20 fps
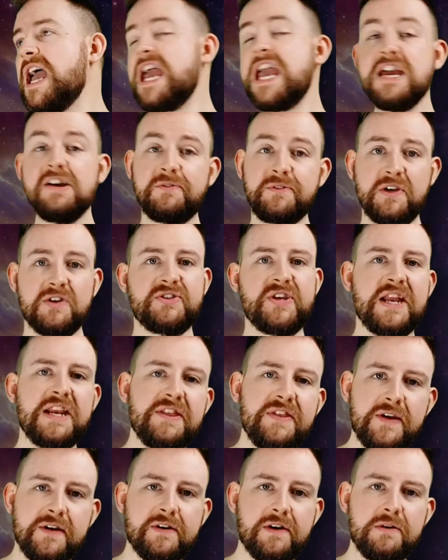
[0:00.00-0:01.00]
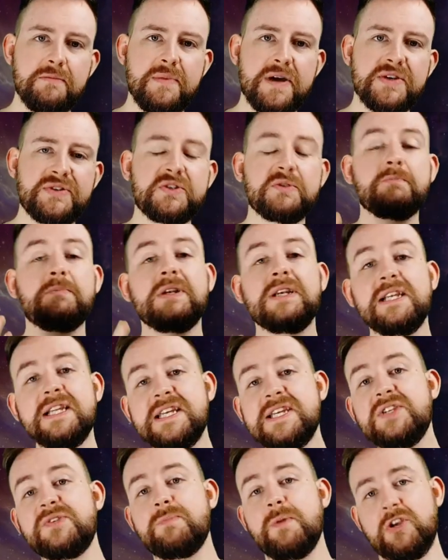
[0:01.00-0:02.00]
If there's anything I missed,
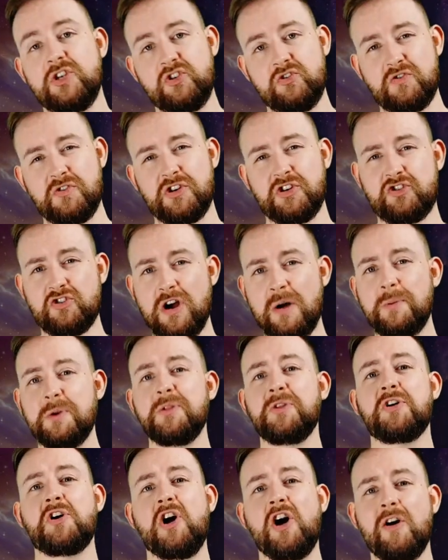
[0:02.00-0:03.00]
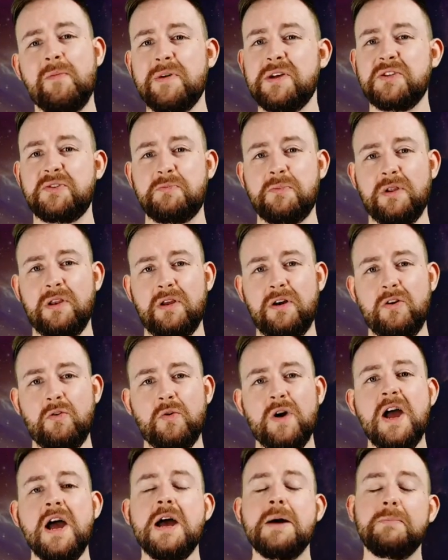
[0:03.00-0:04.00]
please make sure to drop it in the comments
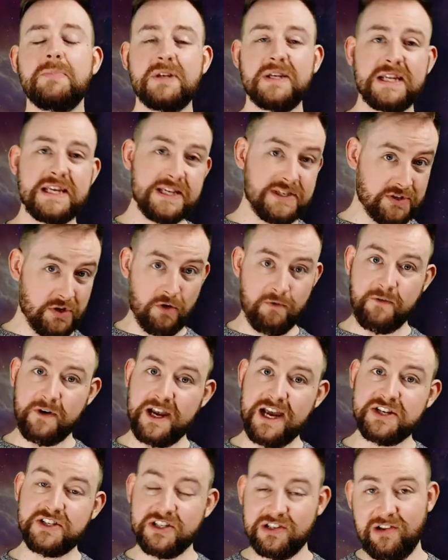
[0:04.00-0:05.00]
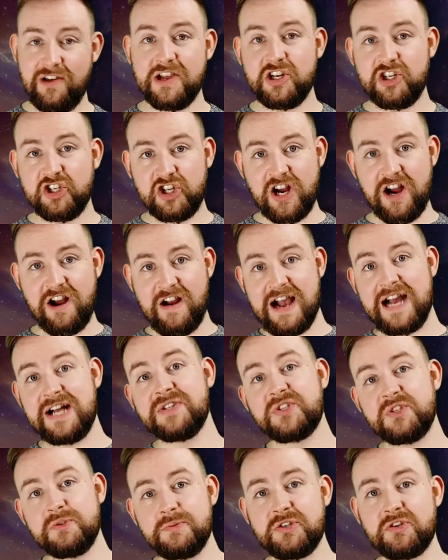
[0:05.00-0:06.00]
below. Please don't forget to like, share
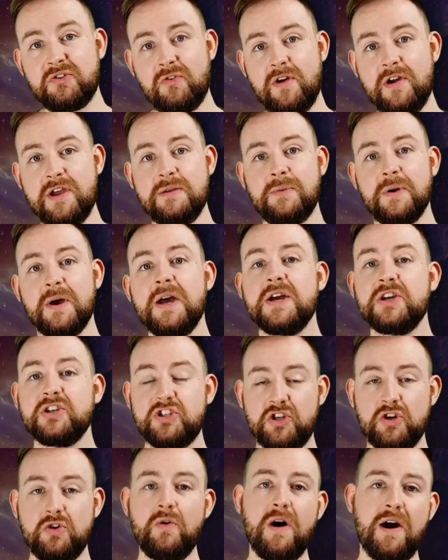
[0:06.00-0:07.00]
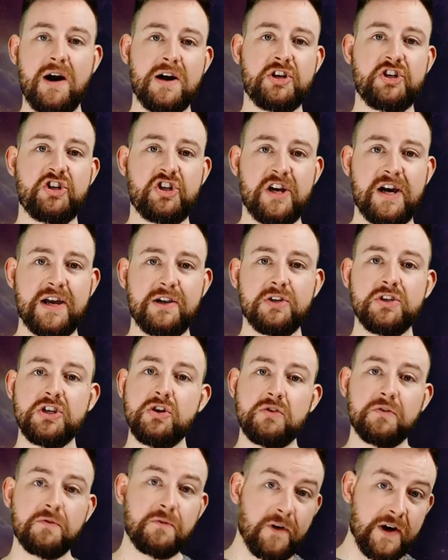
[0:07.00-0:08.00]
and subscribe to our channel.
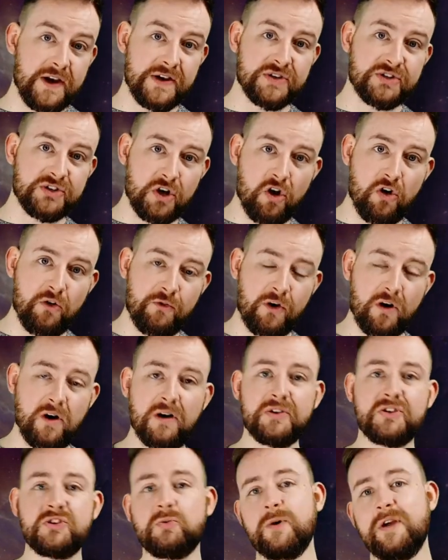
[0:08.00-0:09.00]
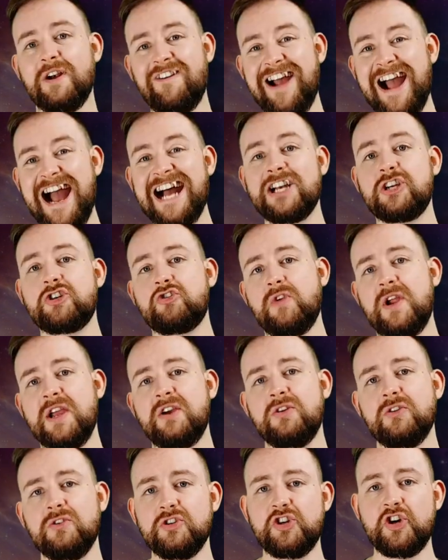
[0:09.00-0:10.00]
You can find us over on Twitter at
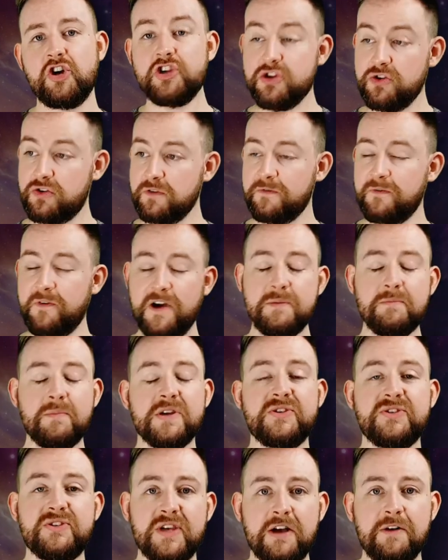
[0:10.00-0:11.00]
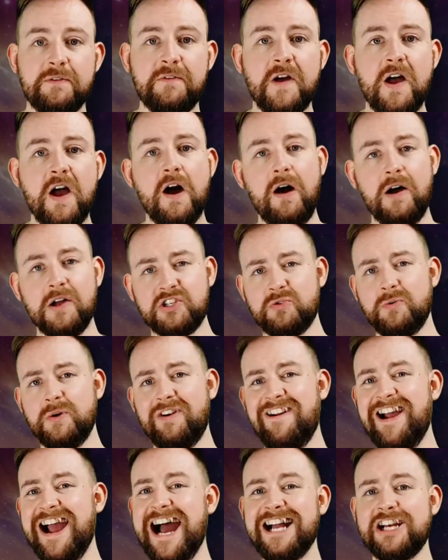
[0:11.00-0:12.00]
Trek Culture. You can find myself on
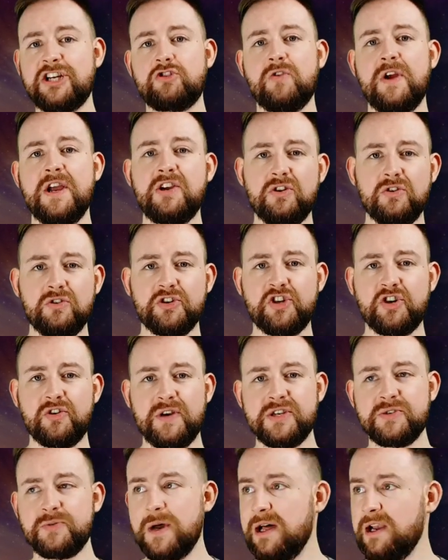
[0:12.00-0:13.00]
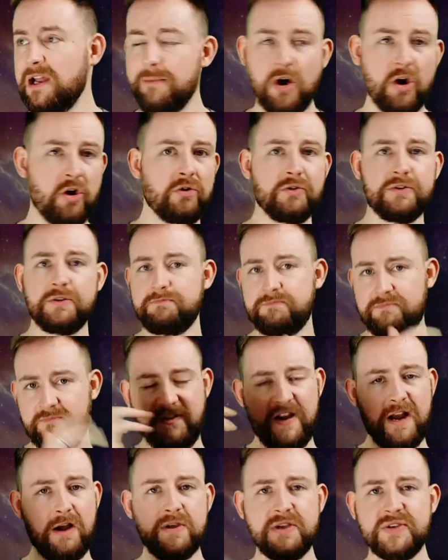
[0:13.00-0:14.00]
Twitter at Trek Culture as well. I'm on all the
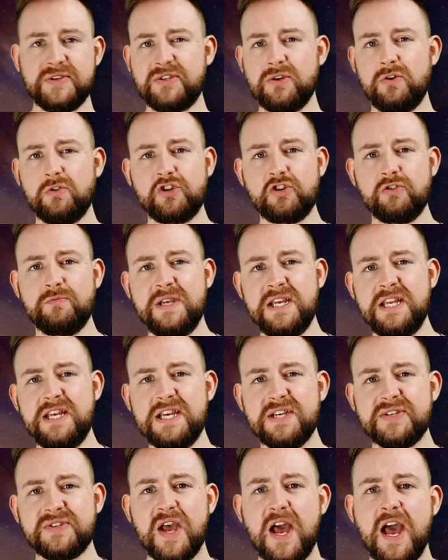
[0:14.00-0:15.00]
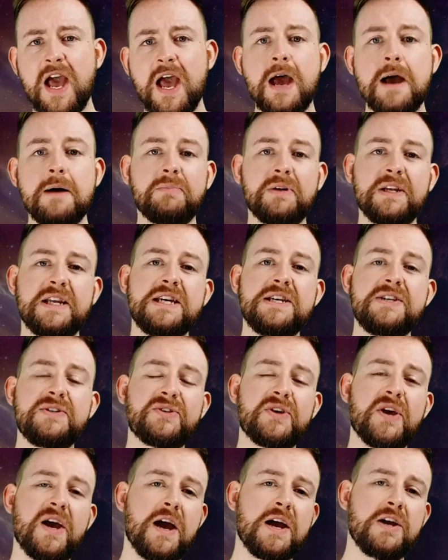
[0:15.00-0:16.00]
various social medias.
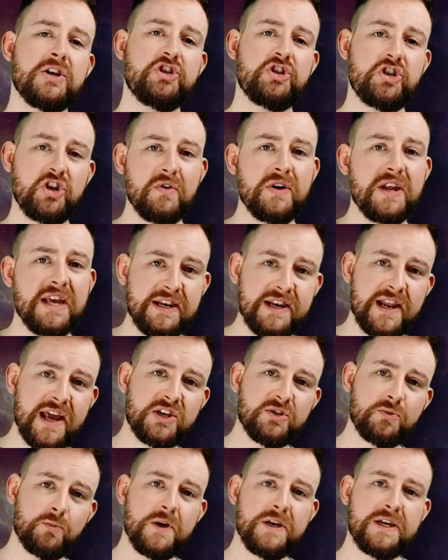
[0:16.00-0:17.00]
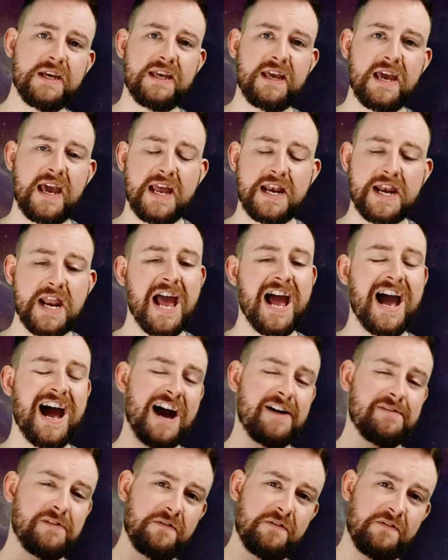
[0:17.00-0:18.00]
Please tune in next week again,
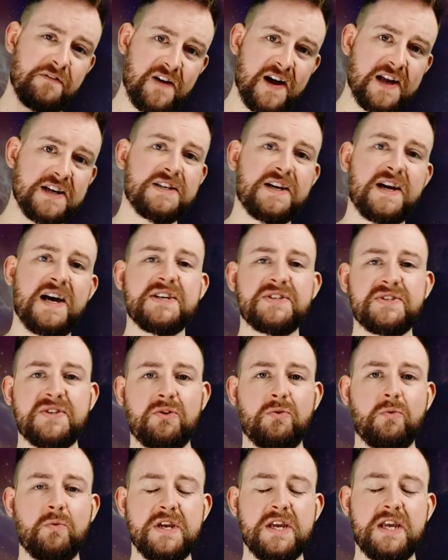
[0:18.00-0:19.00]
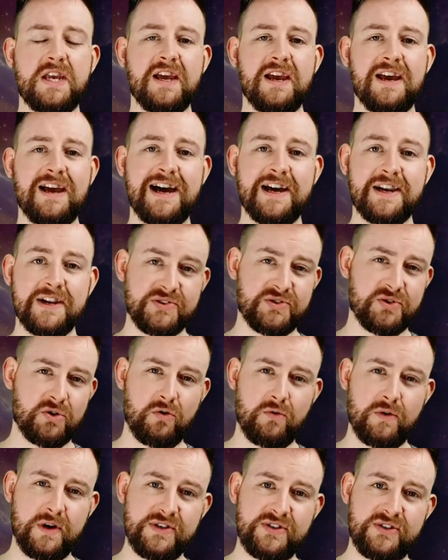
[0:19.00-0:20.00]
have a fantastic week, and as
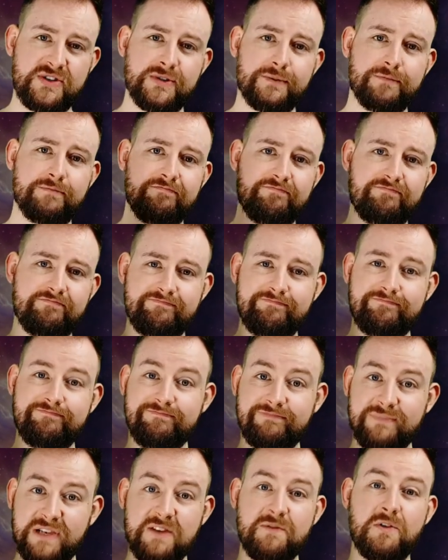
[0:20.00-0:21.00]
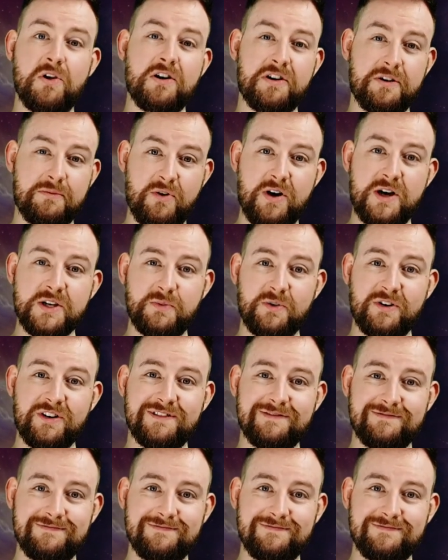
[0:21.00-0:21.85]
always, live long and prosper.